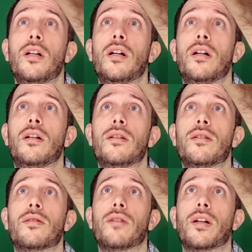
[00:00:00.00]
uh,
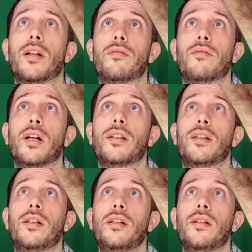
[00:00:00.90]
so I can write
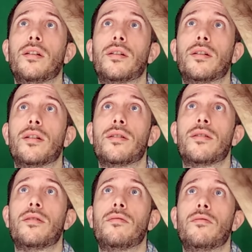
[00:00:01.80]
here
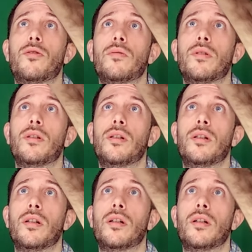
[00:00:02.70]
as usual.